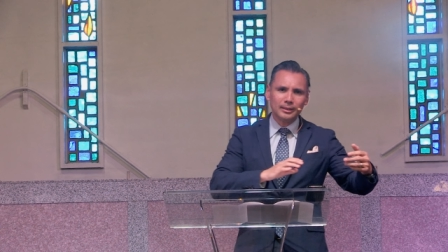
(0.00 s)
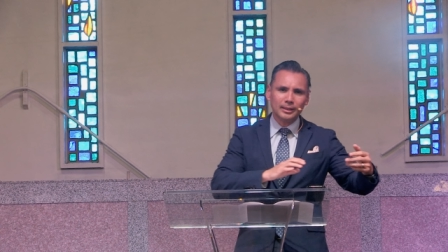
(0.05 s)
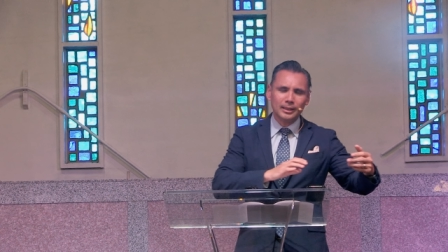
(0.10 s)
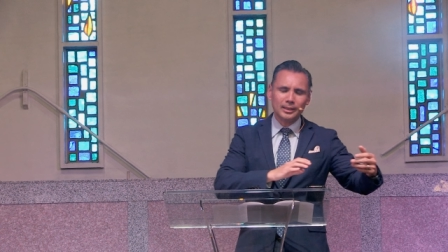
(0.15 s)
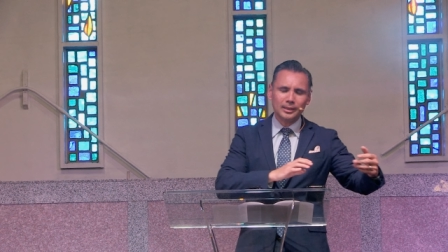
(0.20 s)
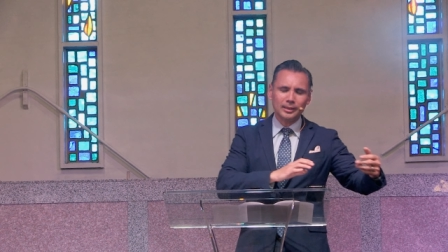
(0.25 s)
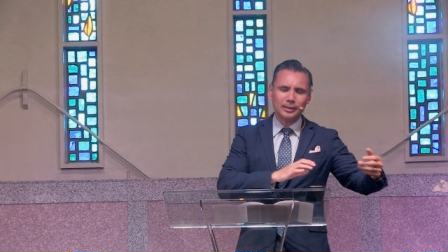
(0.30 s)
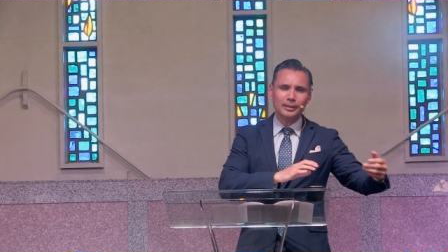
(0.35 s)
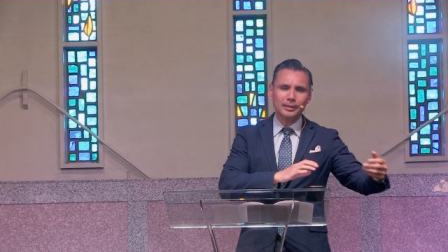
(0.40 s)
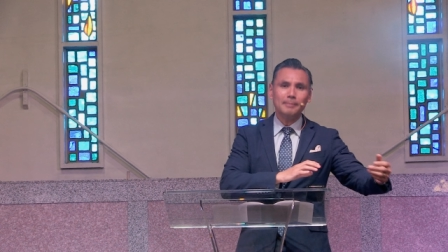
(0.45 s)

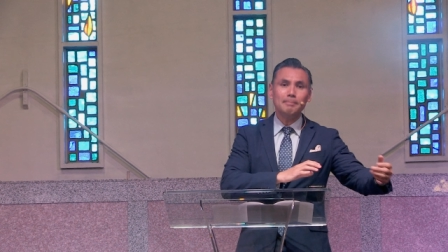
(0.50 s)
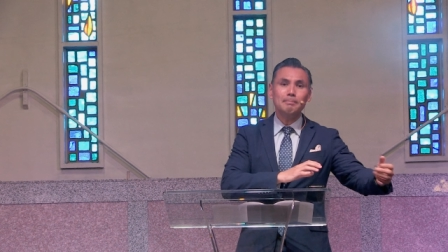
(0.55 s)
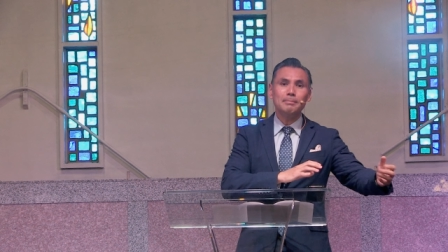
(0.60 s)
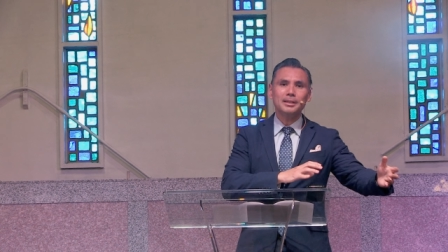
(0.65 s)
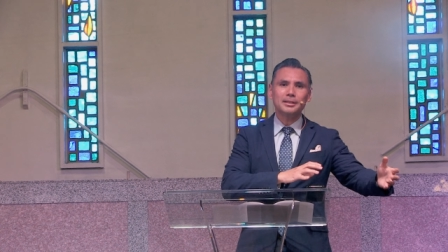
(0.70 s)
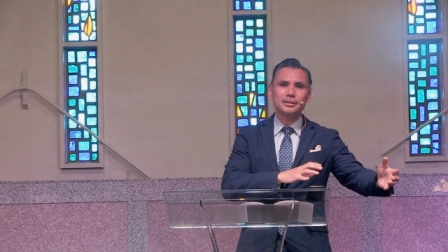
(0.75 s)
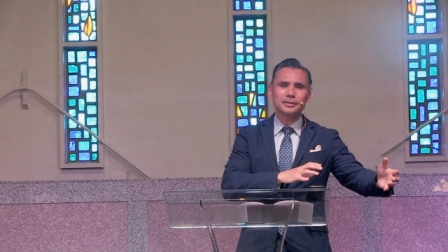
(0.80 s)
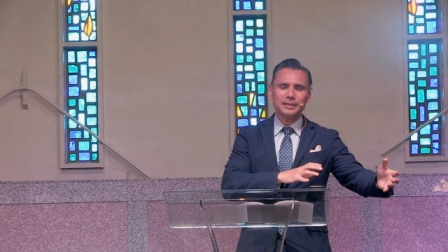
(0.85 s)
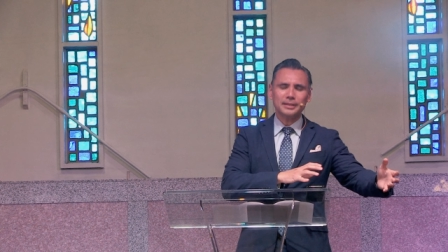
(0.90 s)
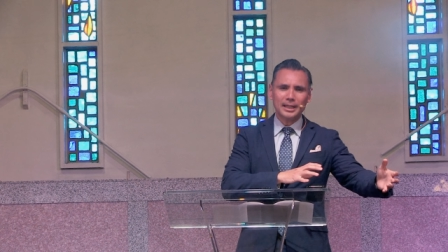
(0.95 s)
an
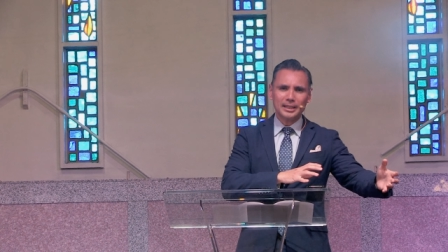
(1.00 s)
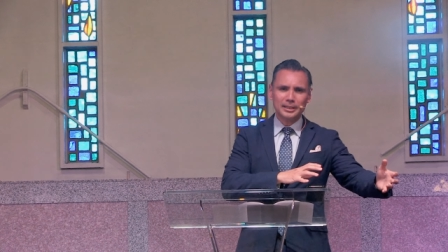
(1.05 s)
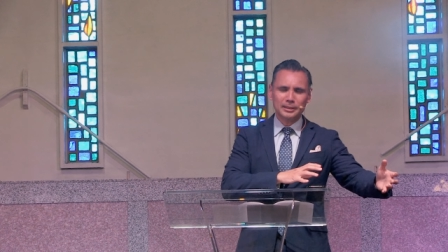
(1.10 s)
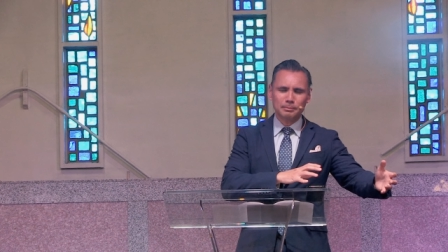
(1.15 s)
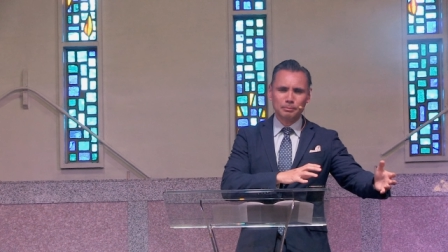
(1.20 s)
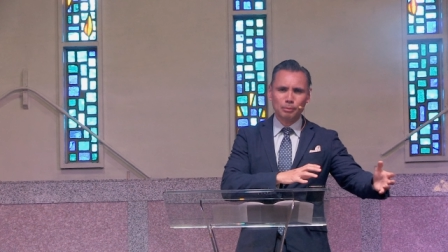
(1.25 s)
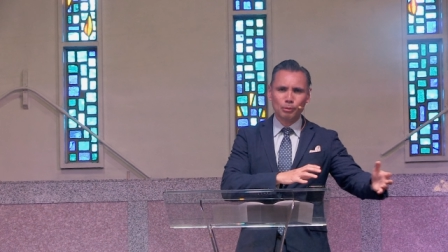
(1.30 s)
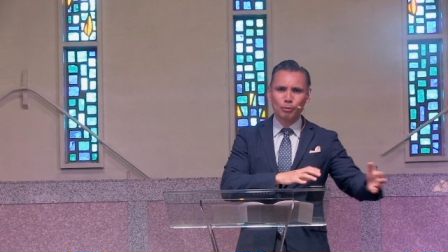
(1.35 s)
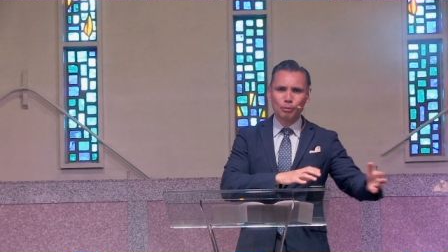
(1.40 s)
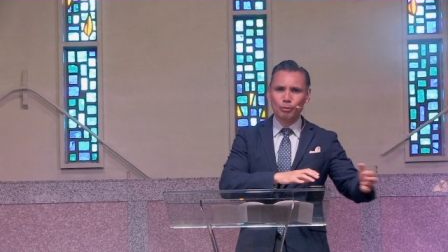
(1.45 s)
Olympic
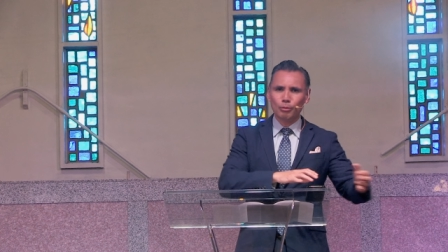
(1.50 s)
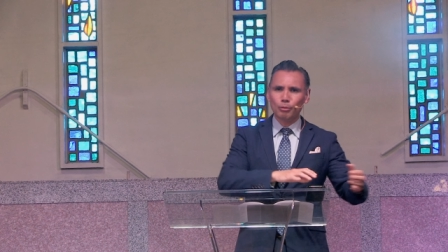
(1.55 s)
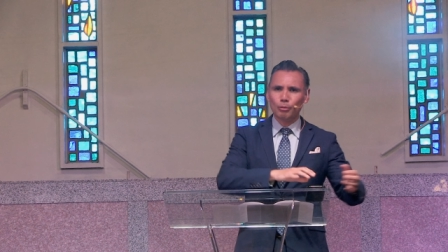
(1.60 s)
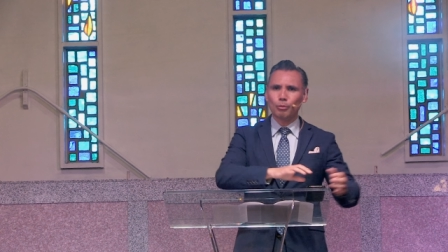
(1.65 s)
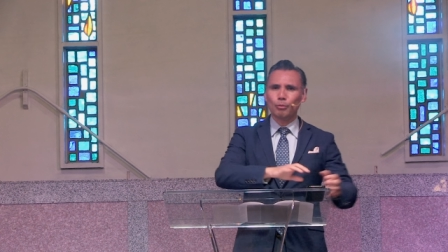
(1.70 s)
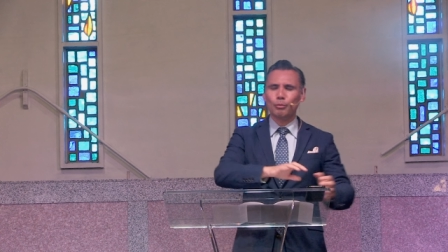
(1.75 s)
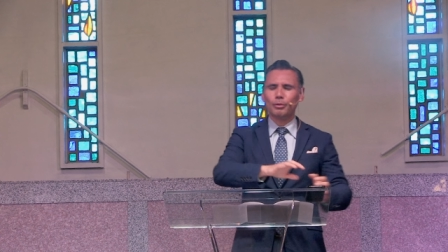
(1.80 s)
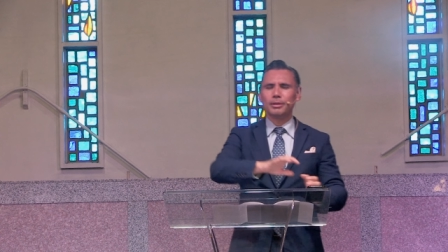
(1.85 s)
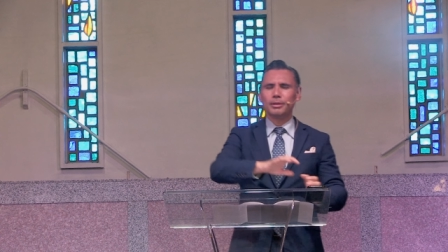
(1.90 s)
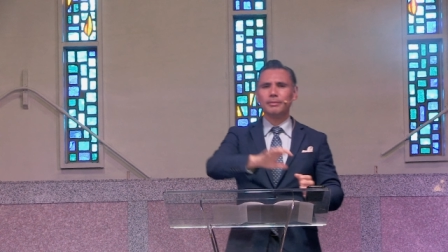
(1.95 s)
sized pool
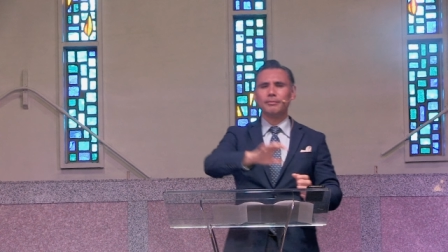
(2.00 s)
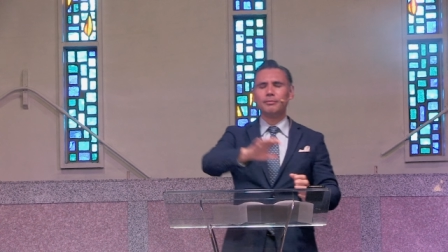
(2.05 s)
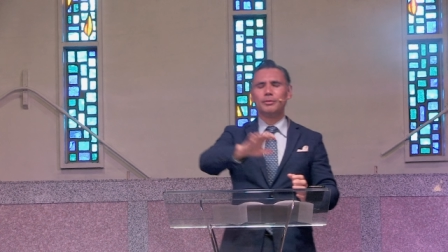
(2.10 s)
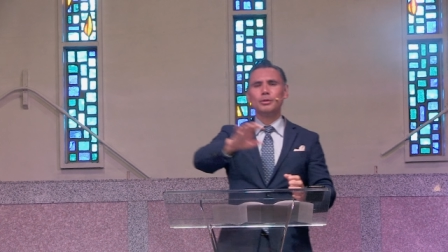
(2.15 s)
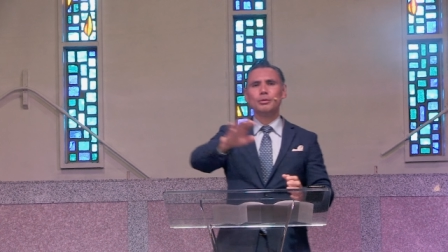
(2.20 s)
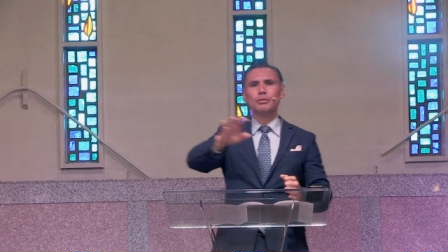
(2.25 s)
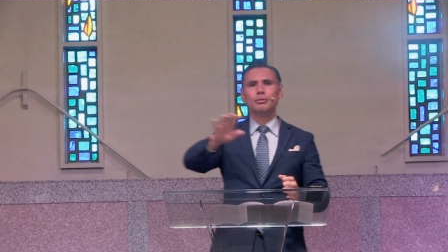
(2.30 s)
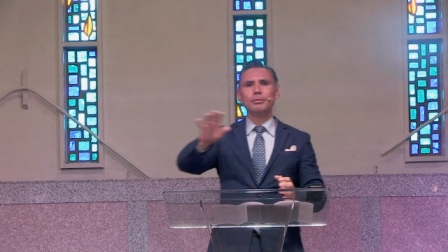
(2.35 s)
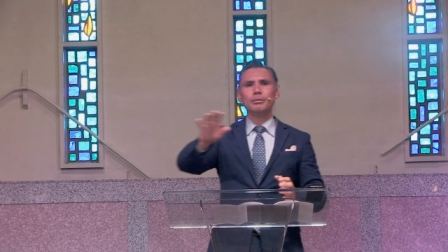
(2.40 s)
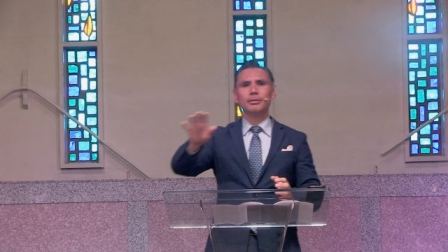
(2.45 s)
with a
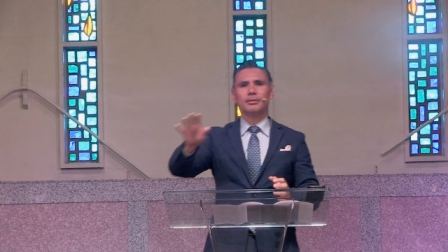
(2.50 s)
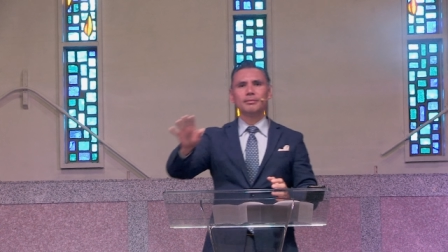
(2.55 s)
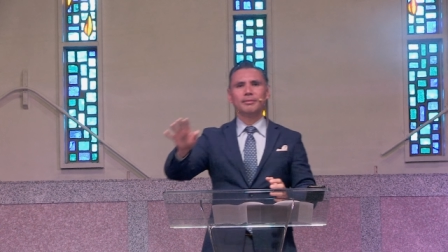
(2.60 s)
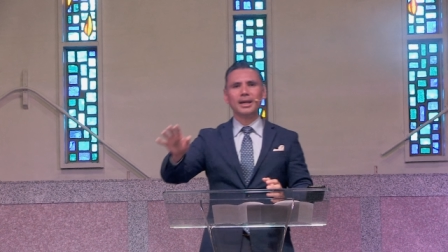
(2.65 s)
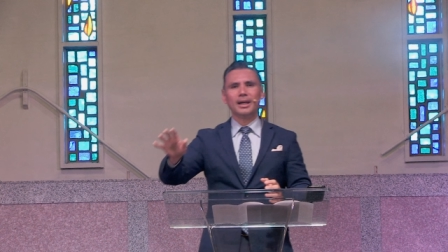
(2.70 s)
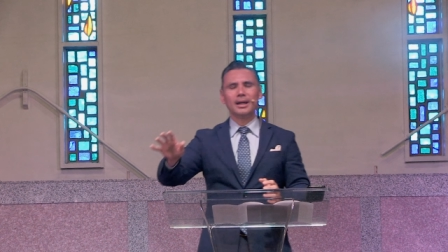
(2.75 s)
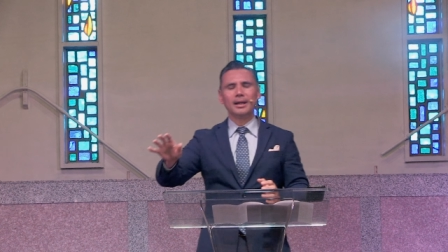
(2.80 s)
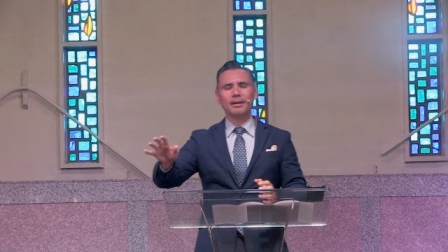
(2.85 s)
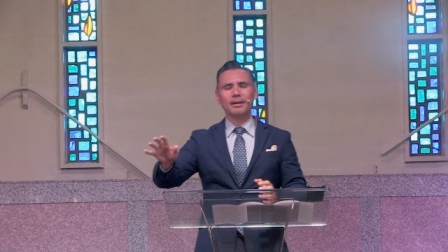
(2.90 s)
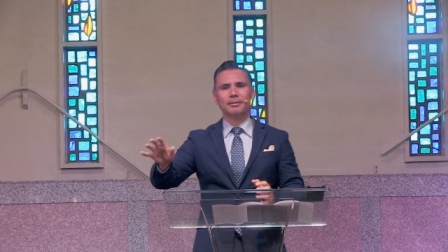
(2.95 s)
view of the,
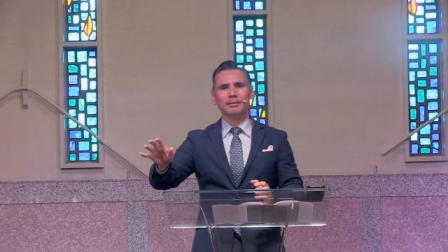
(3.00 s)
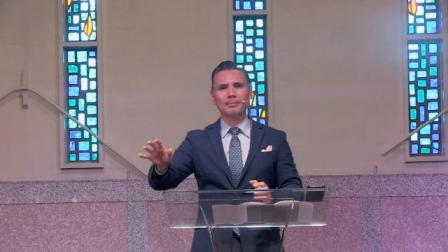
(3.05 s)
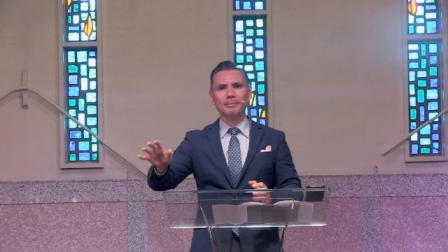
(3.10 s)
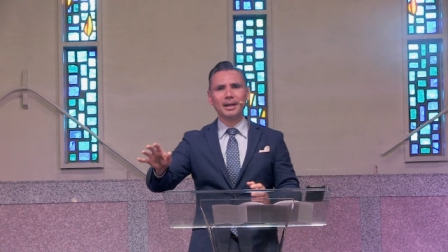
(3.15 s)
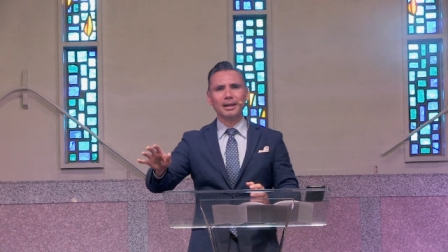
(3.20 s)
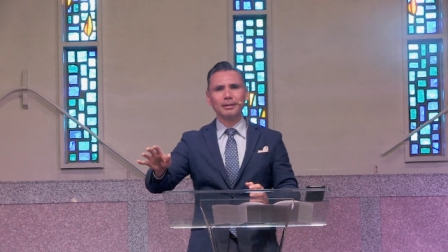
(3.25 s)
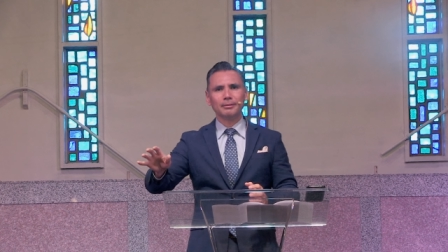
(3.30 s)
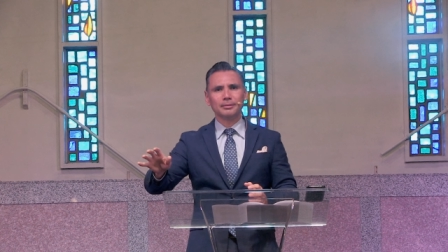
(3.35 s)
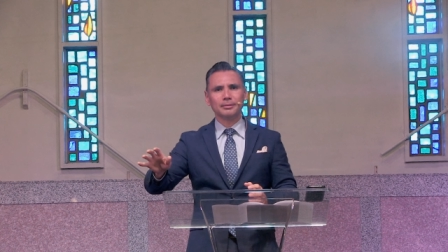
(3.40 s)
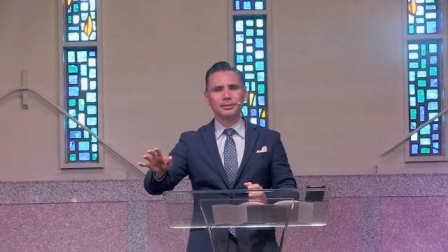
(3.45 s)
va- of the
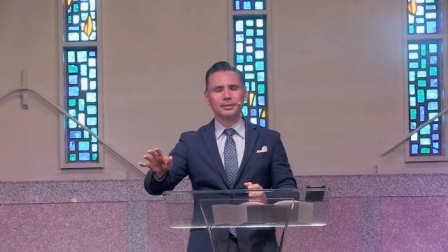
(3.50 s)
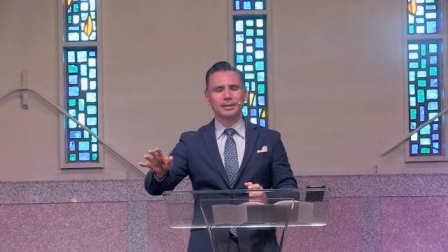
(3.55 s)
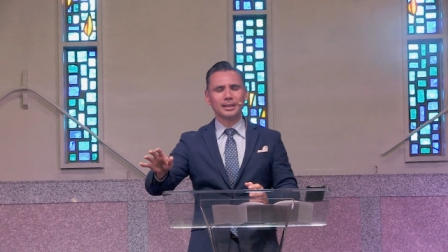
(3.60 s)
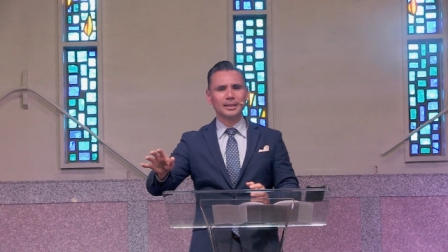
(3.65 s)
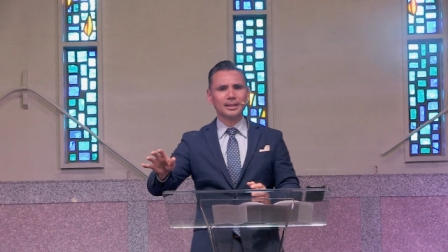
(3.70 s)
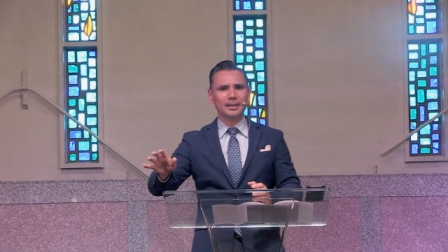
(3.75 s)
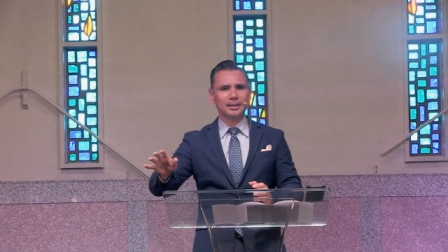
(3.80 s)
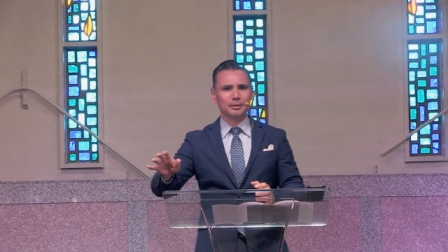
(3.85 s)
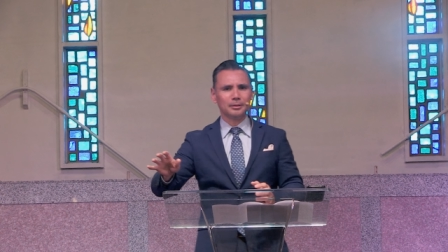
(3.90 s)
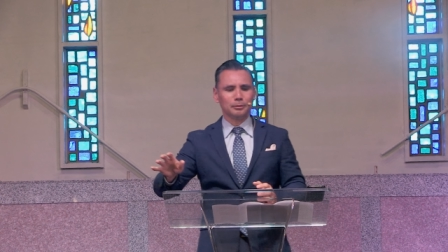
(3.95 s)
mountains and
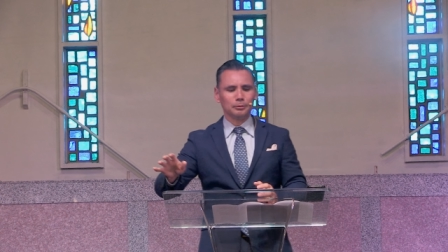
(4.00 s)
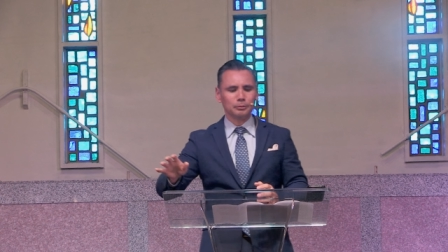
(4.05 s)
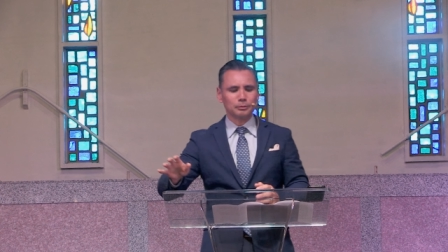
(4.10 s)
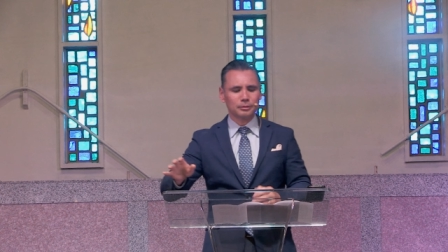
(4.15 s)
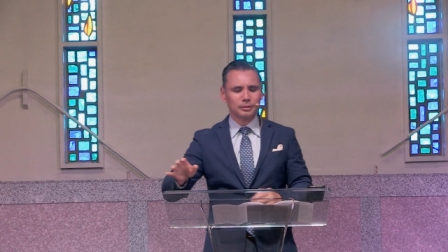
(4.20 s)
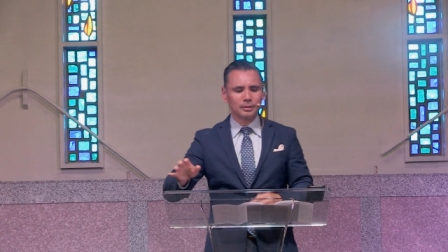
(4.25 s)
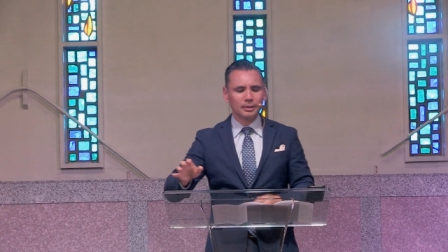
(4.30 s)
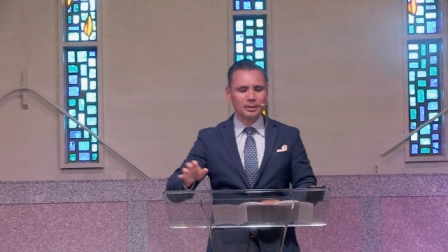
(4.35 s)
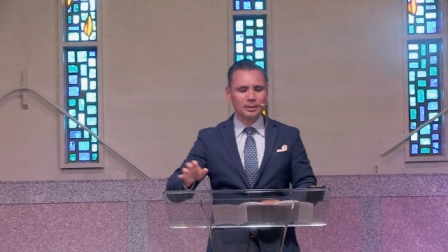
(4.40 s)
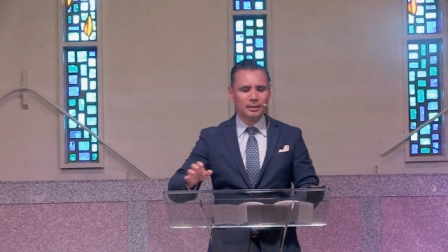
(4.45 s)
the hills.